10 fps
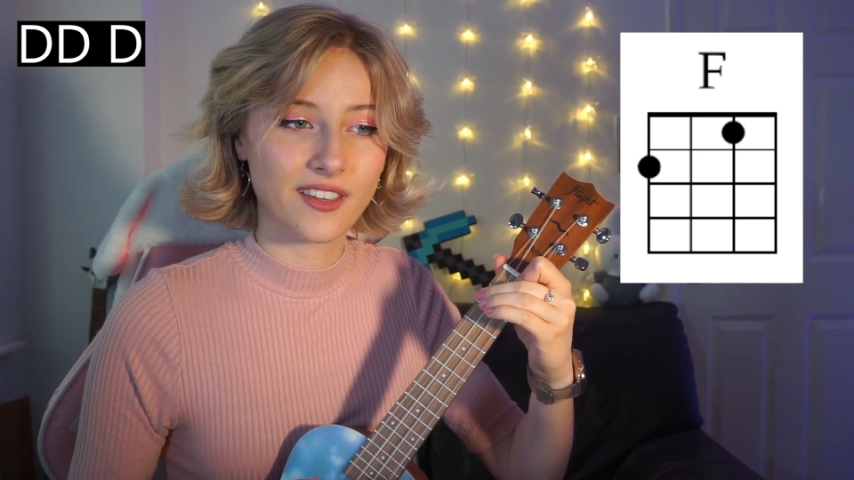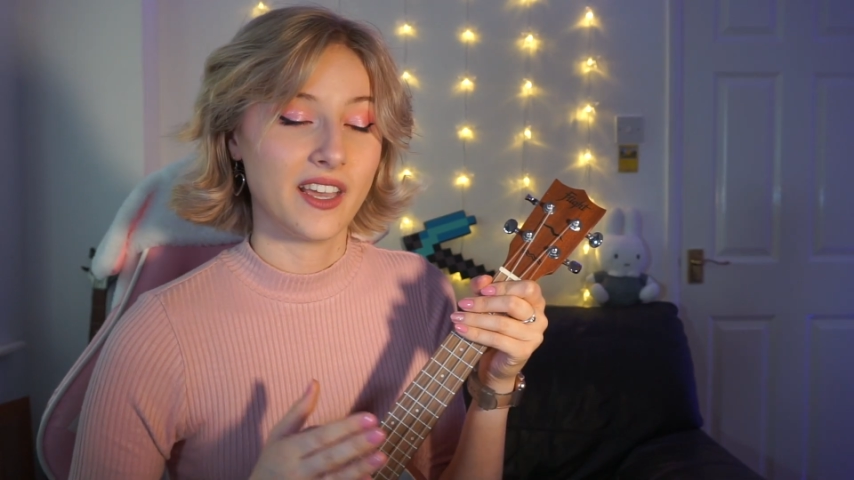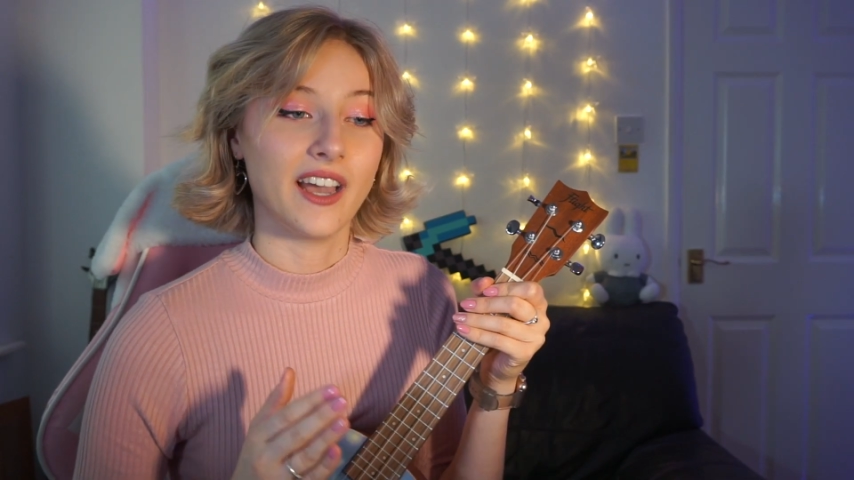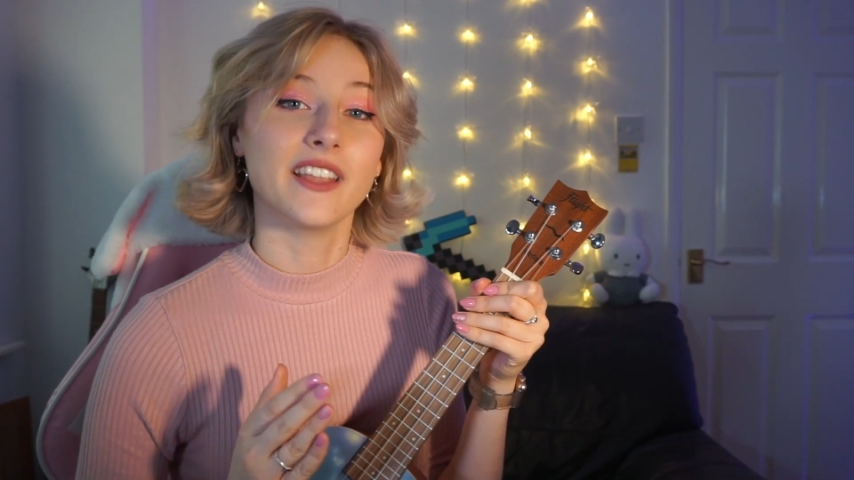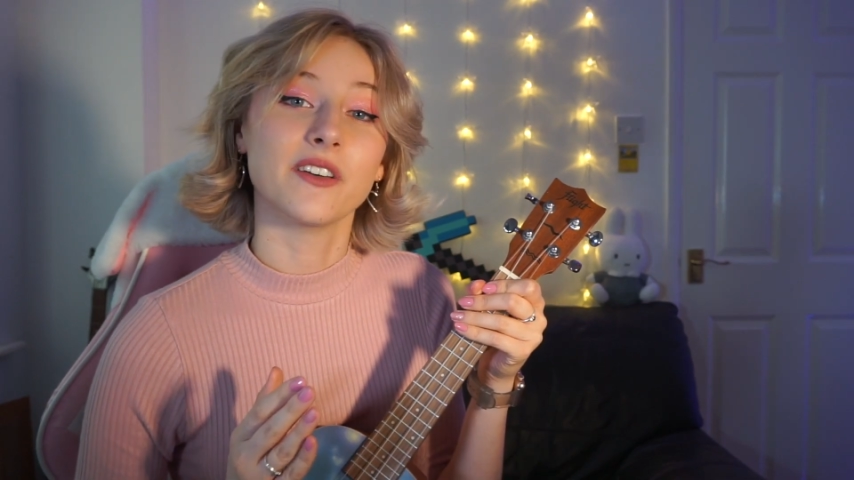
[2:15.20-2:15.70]

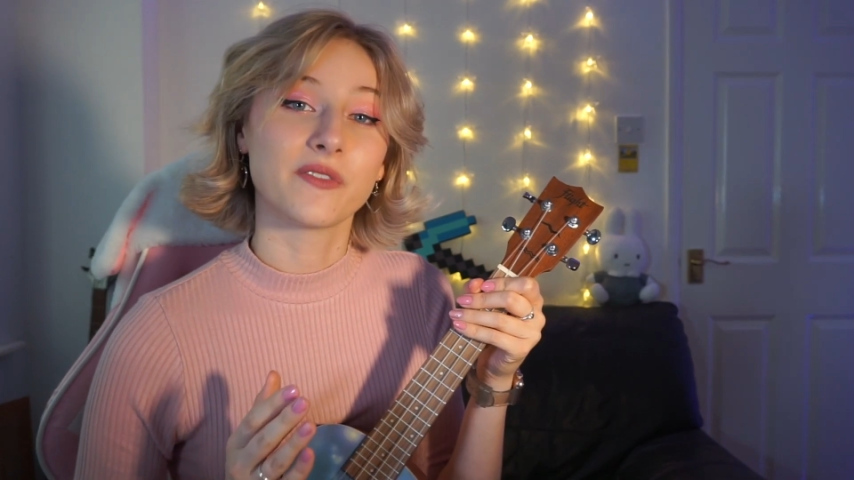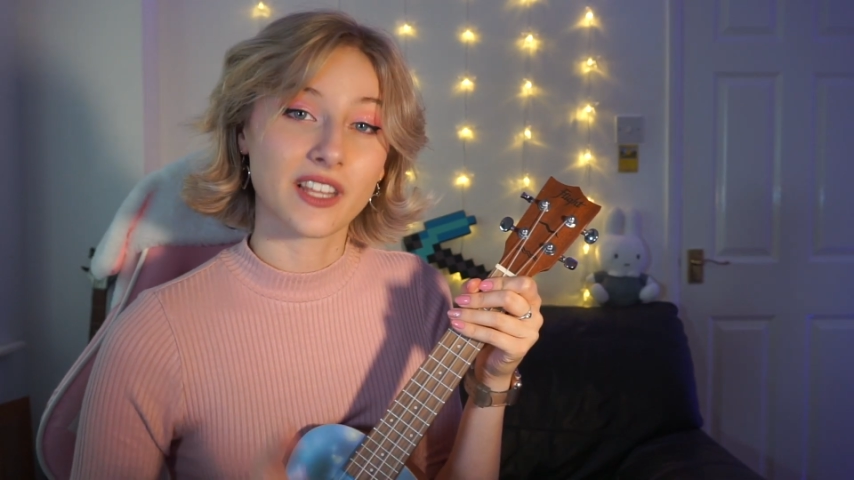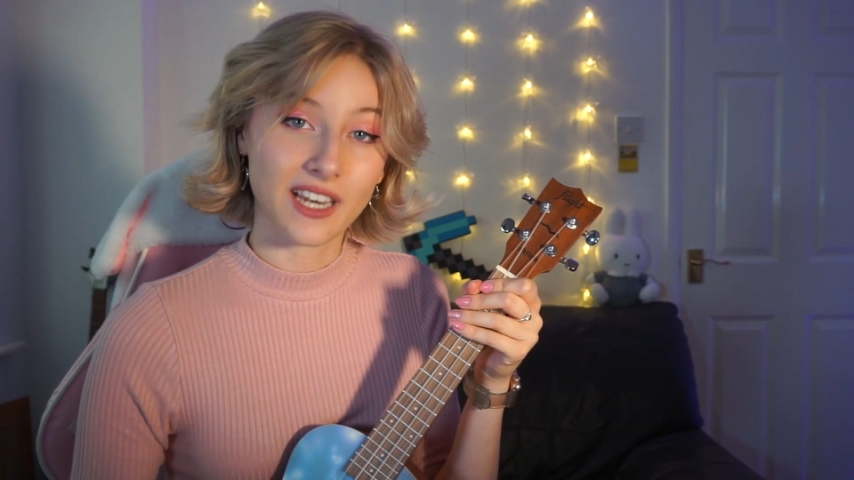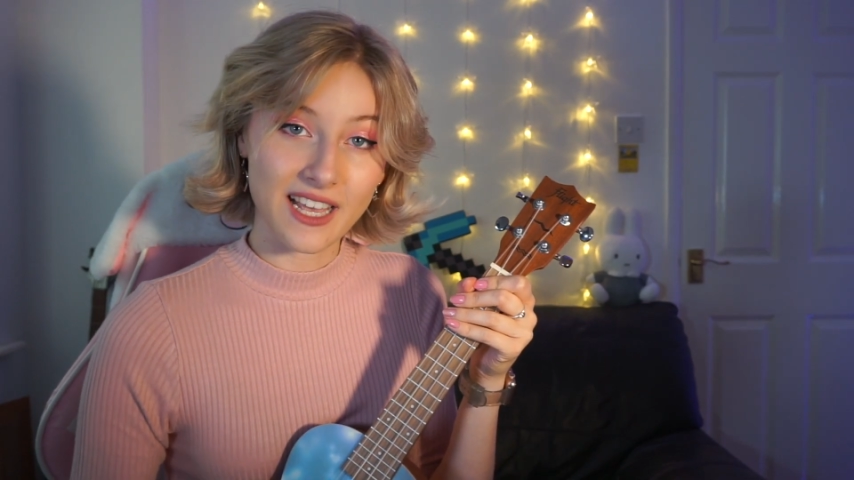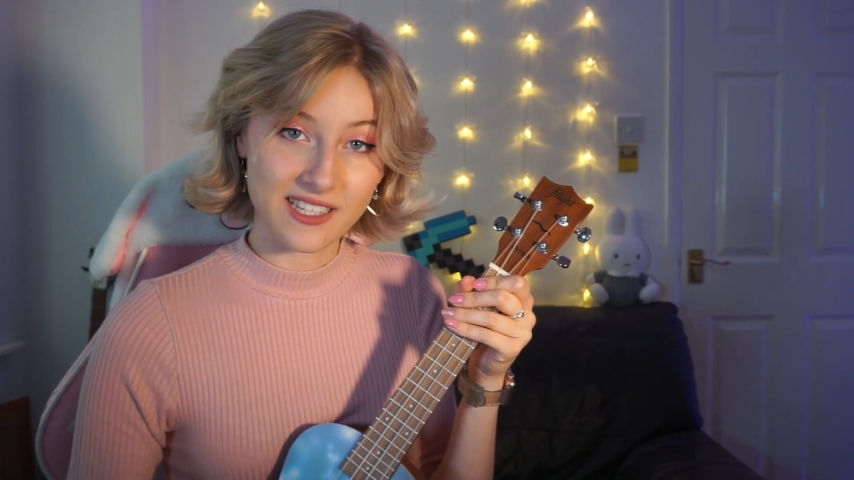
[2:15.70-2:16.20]
And then for the
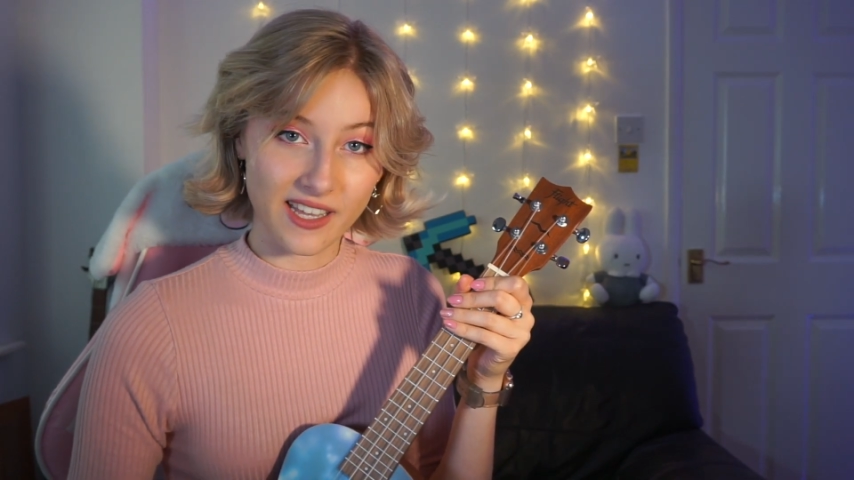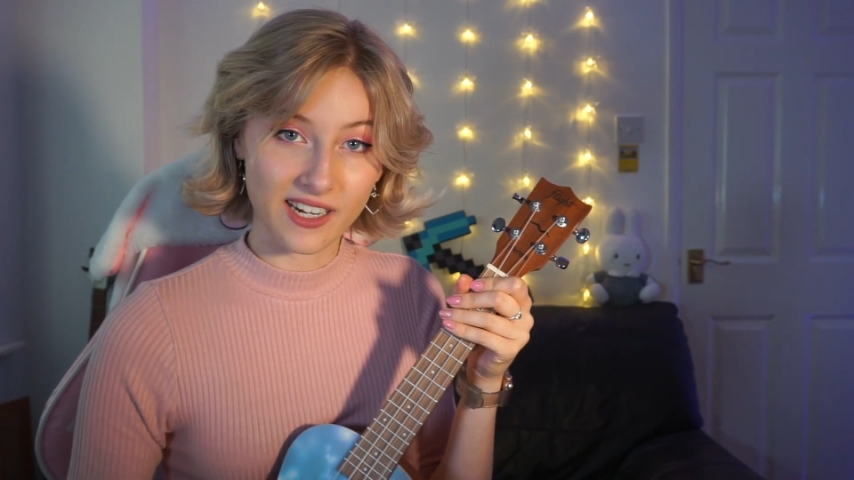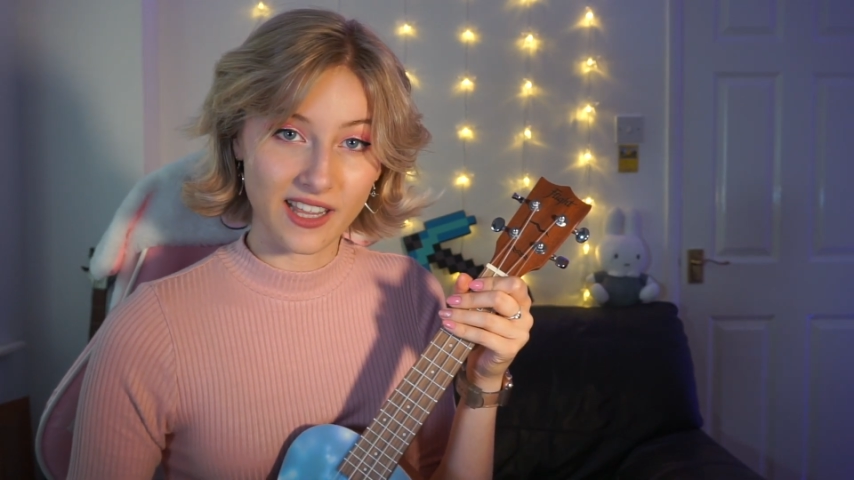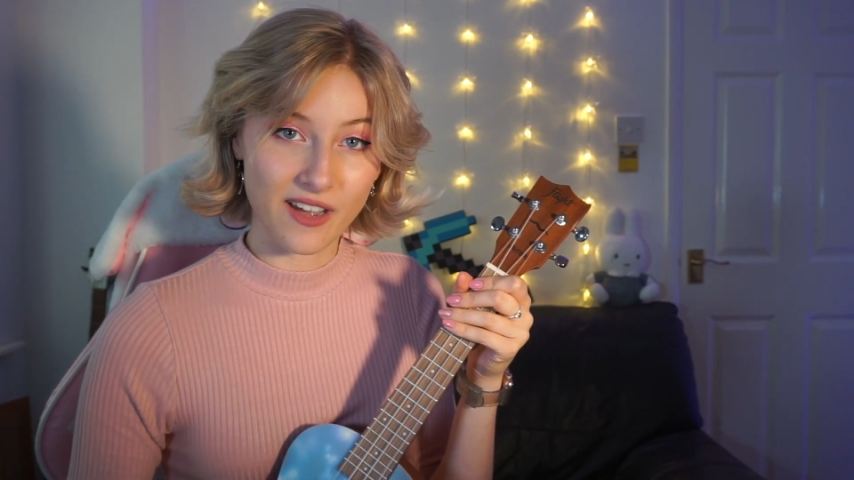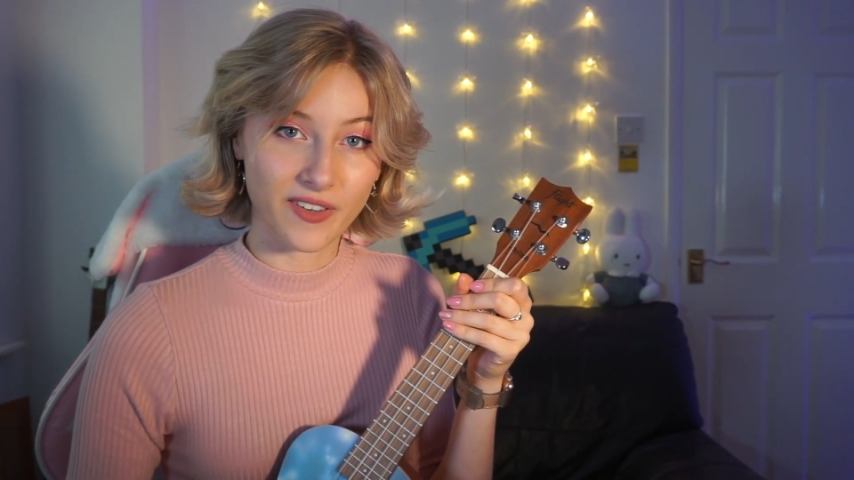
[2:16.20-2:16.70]
last line
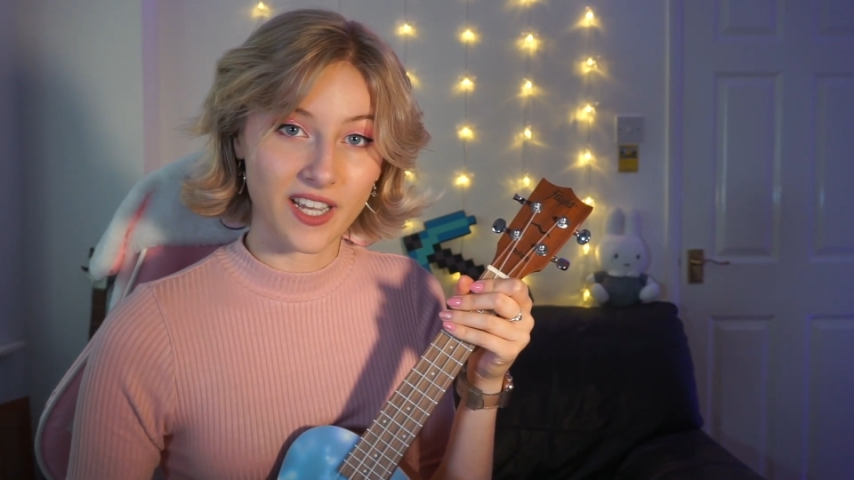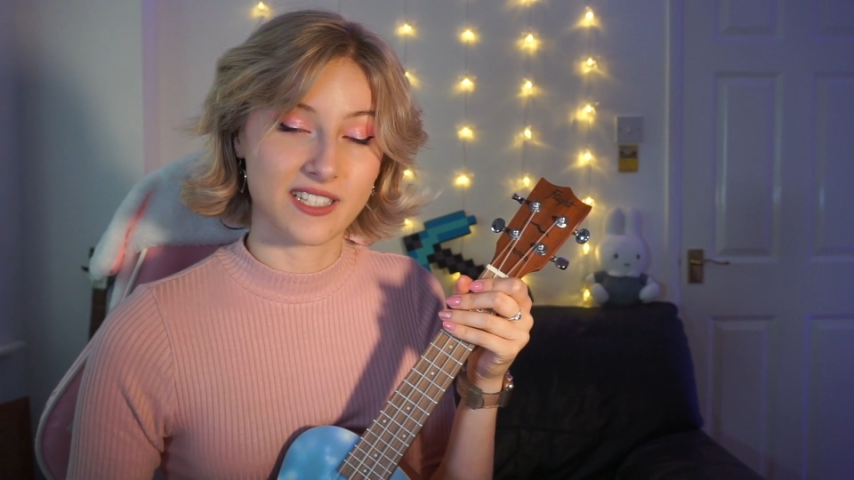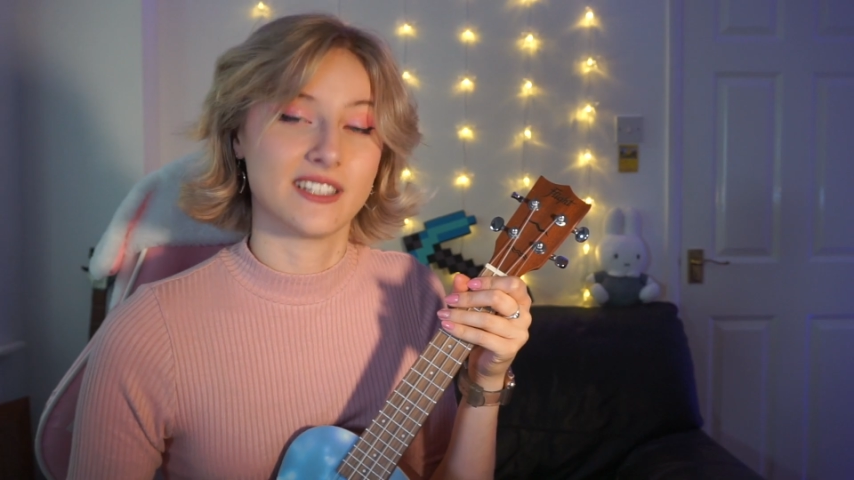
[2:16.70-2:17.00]
of that verse,